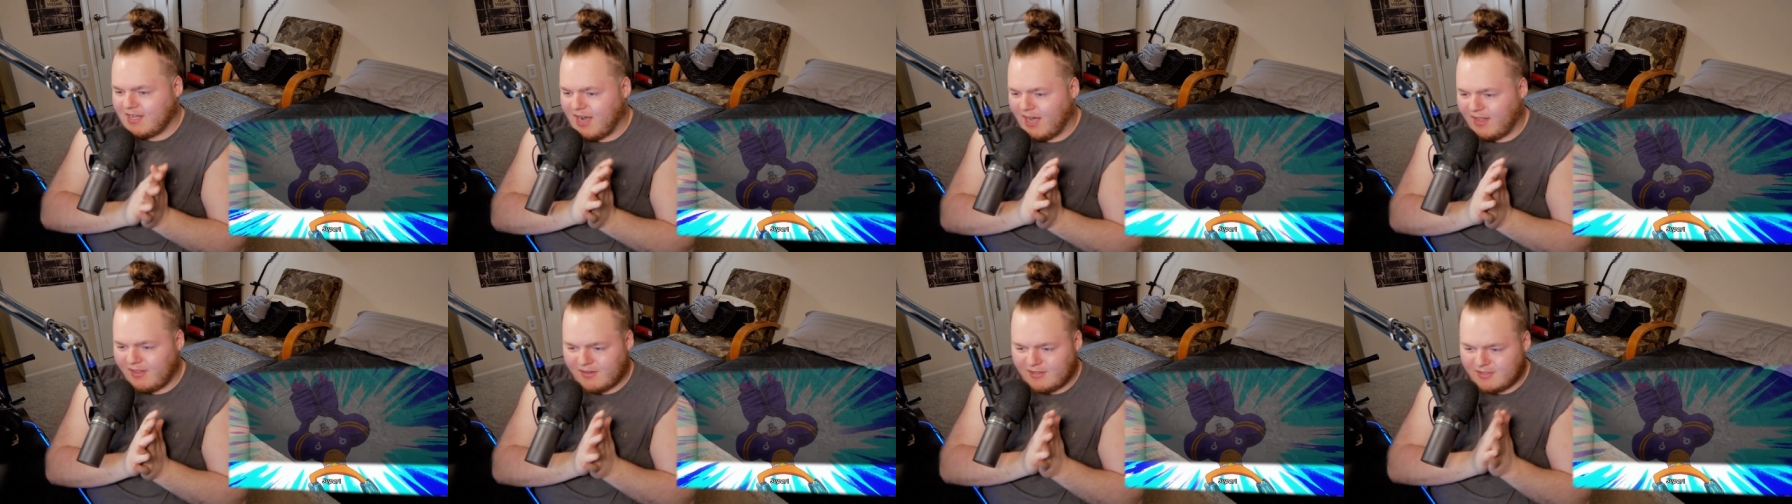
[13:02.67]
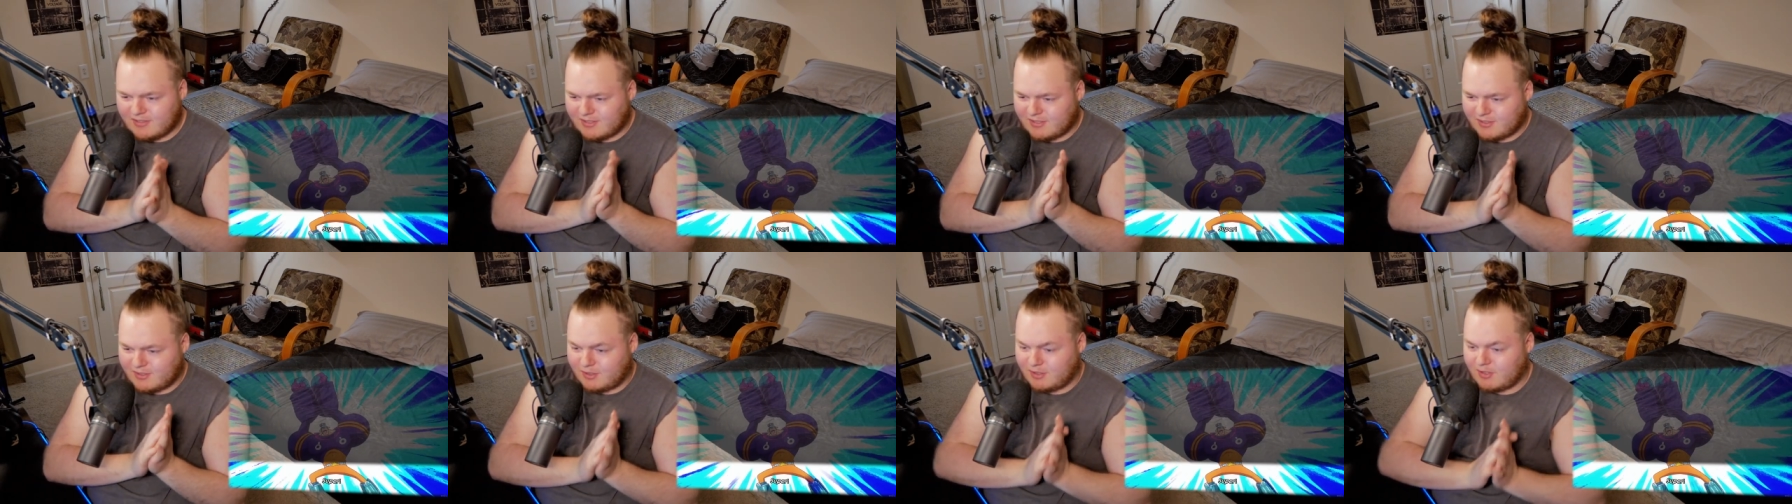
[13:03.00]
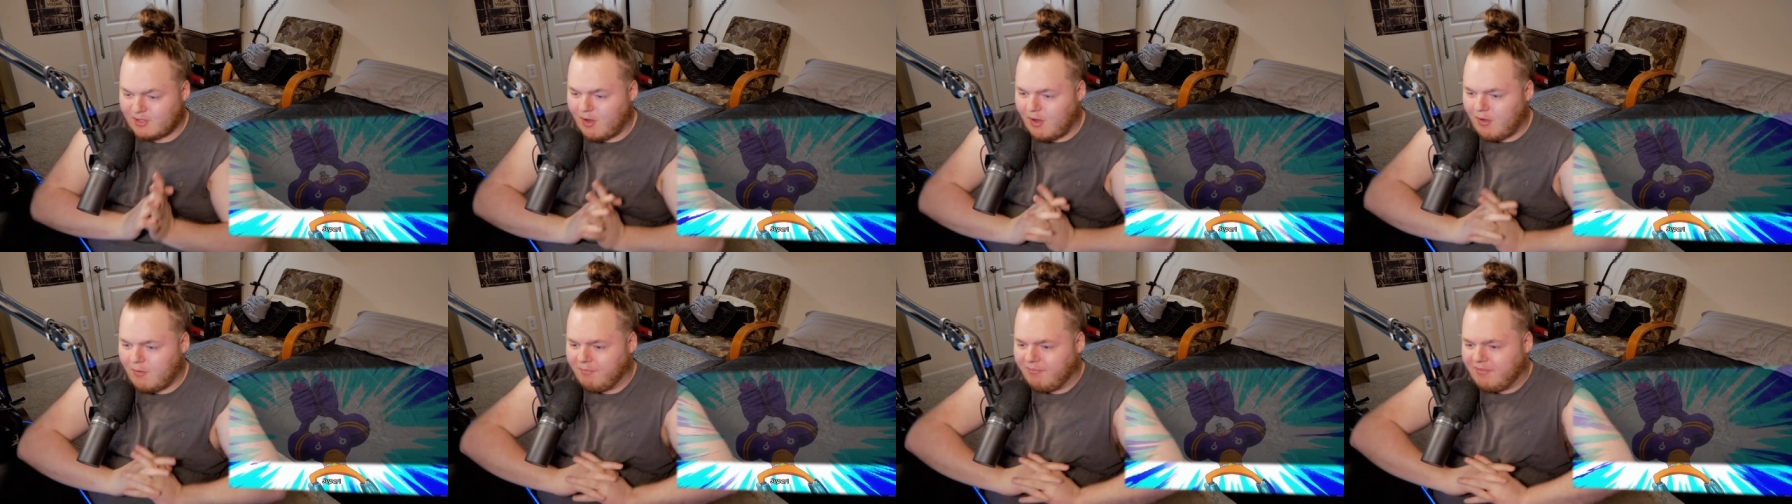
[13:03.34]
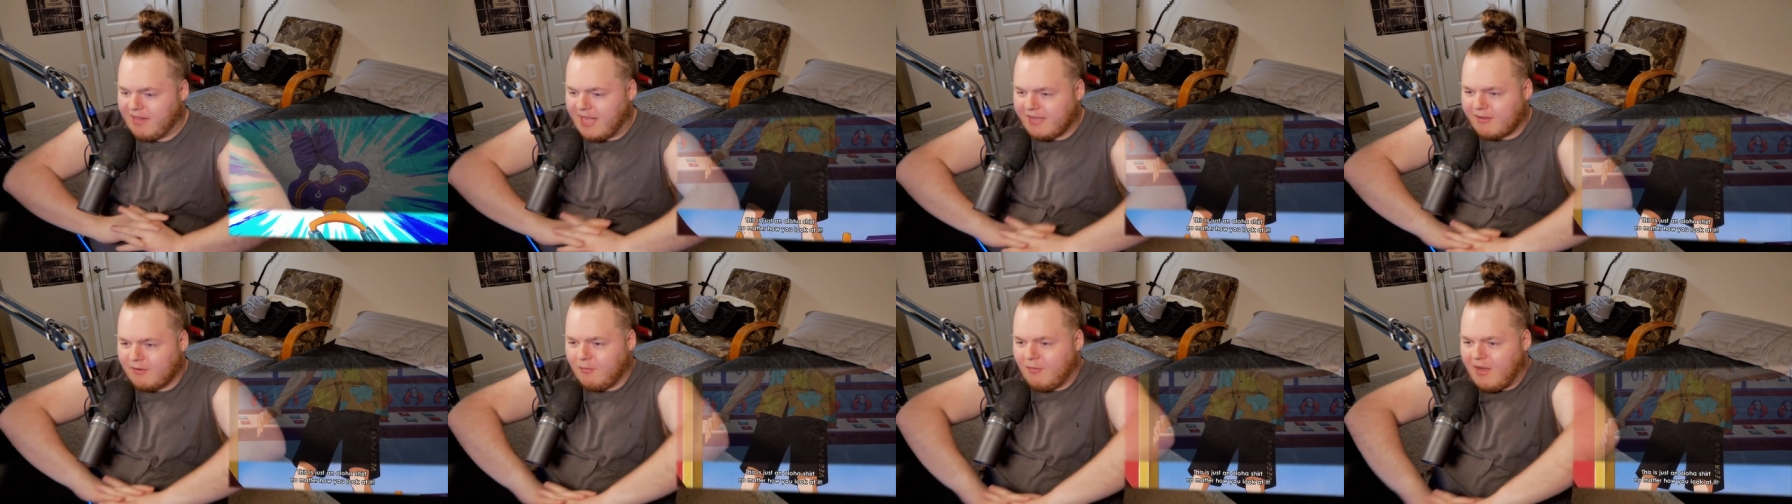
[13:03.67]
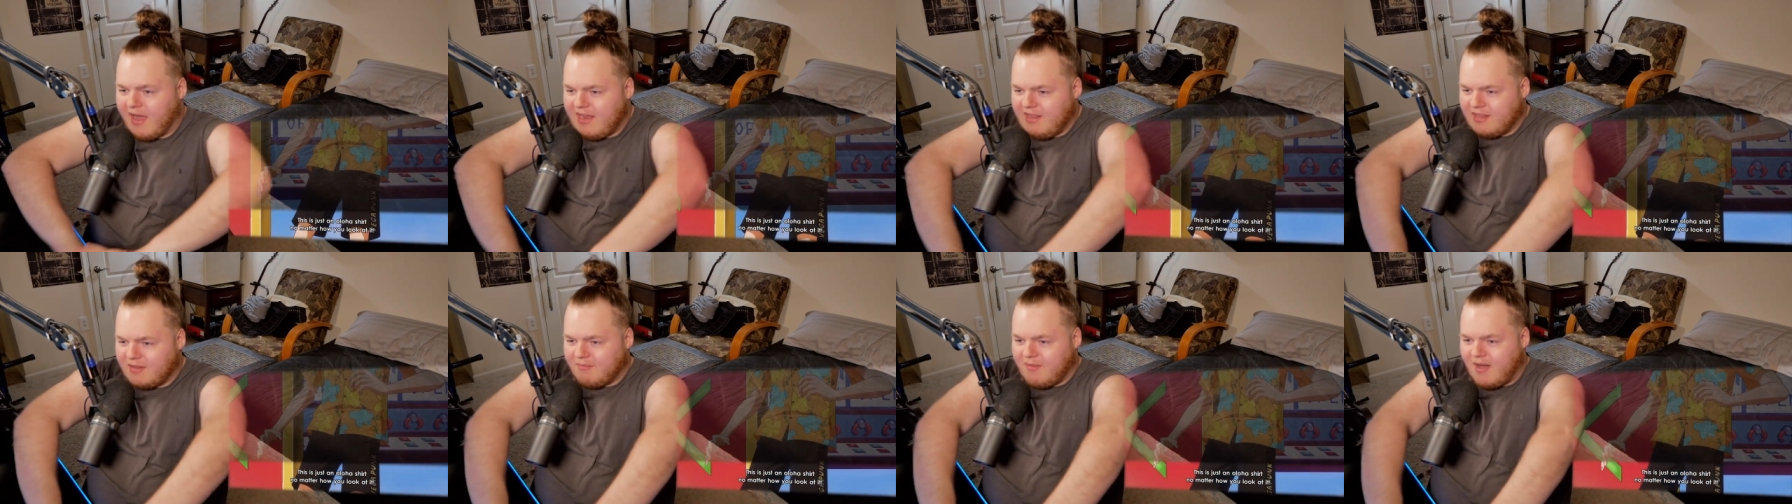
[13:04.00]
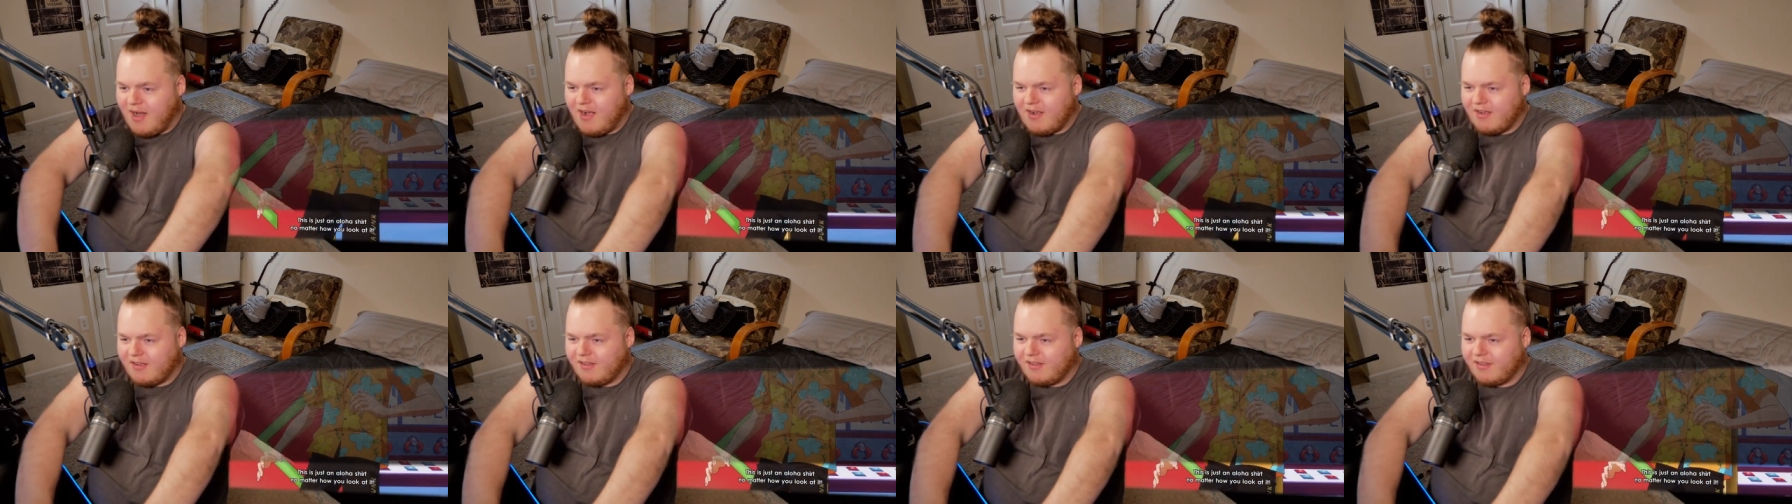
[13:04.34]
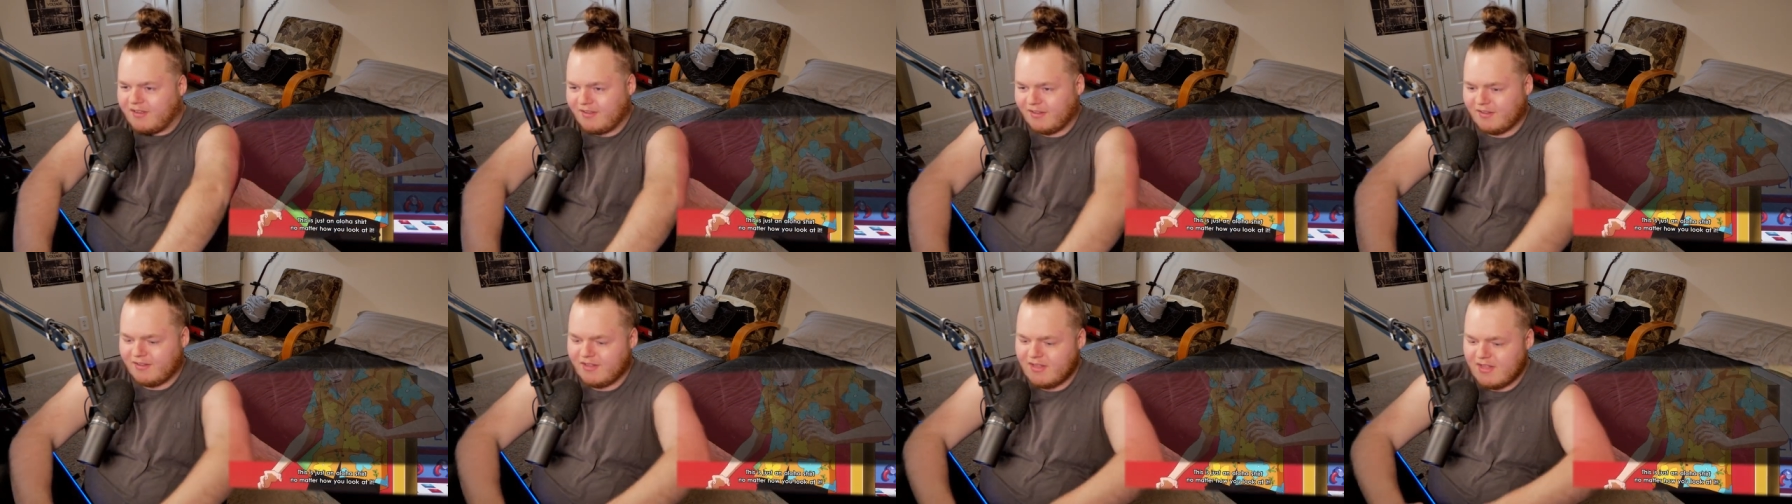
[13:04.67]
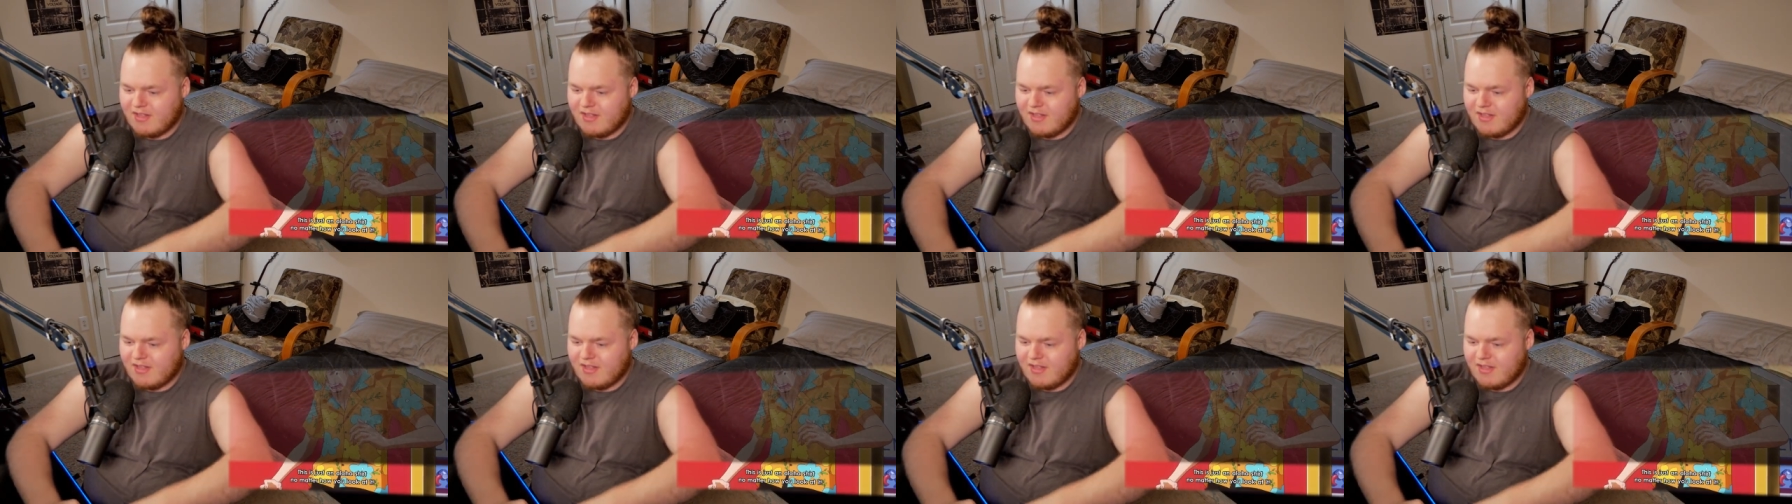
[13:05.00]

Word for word: colors because it's all in black and white in the manga.